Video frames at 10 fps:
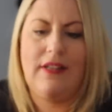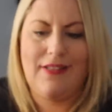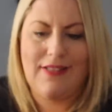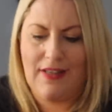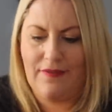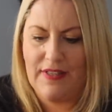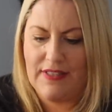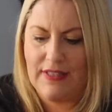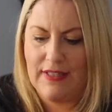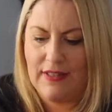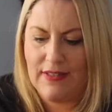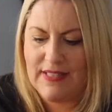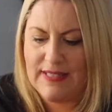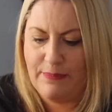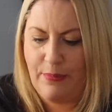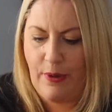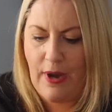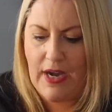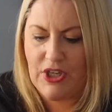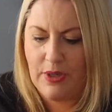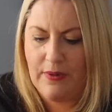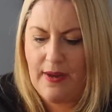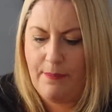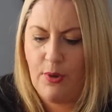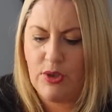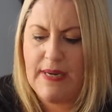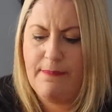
Let's give this a little spray, shall we? Body